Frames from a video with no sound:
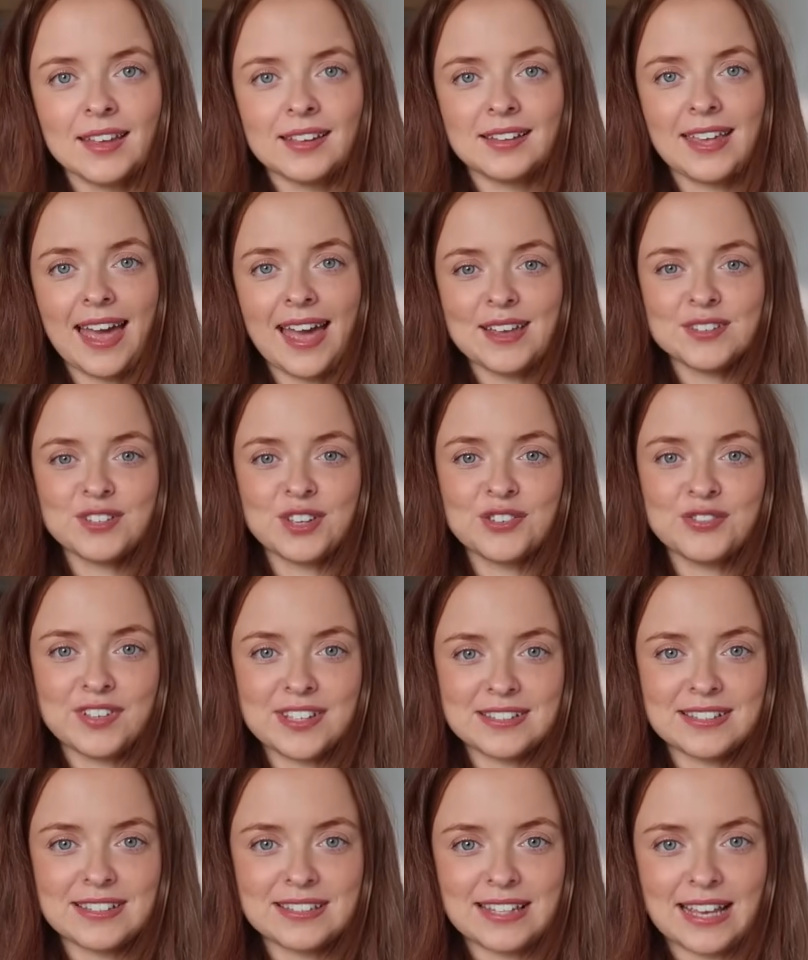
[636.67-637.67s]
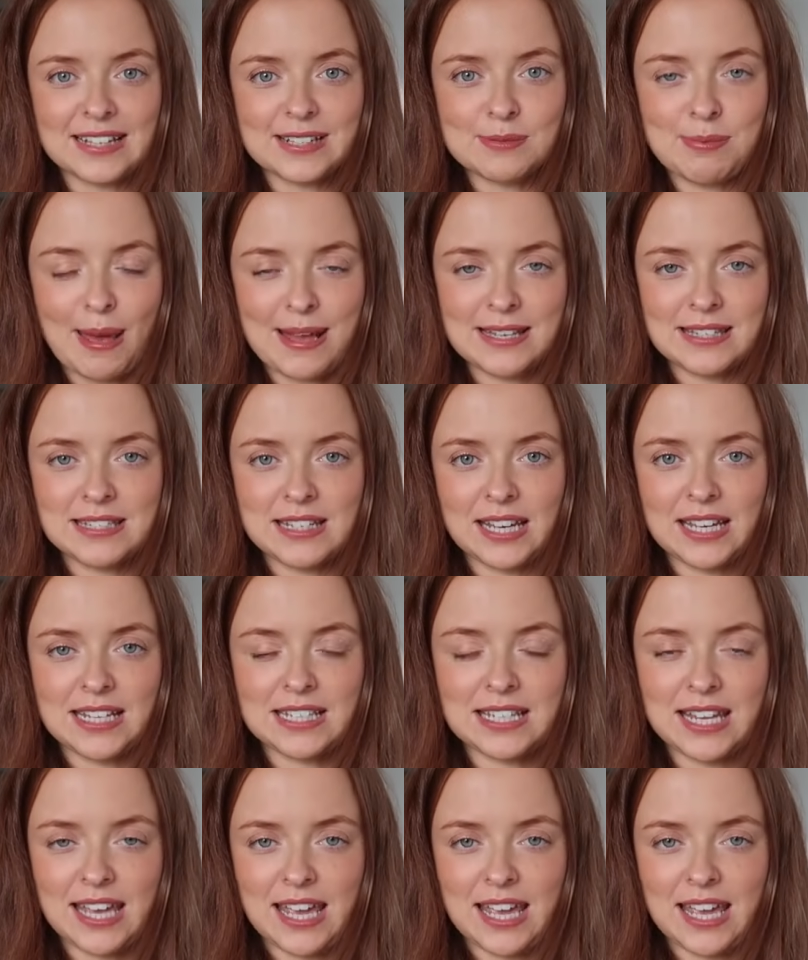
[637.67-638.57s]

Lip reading: Yeah, so fits as expected.